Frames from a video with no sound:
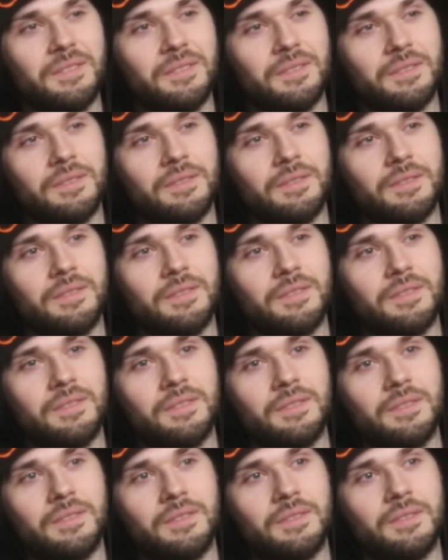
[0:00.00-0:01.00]

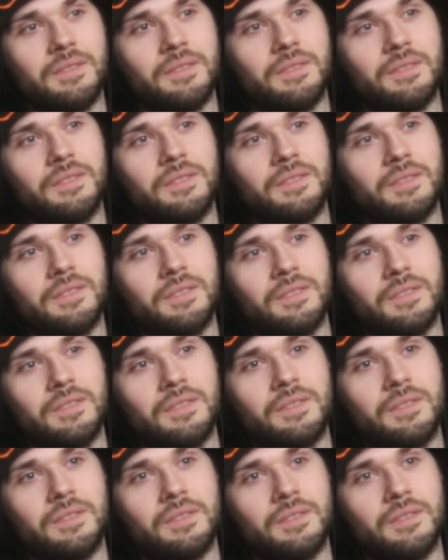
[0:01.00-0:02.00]

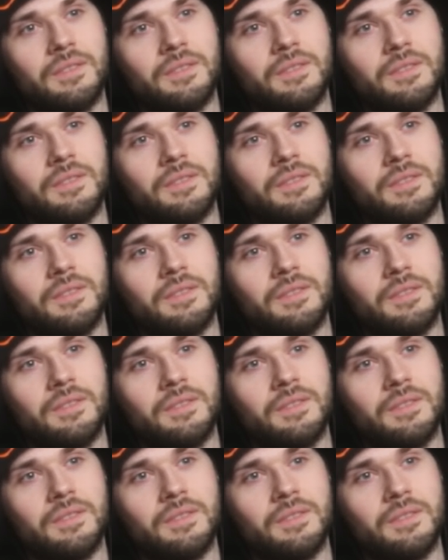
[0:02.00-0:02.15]
This person isn't speaking.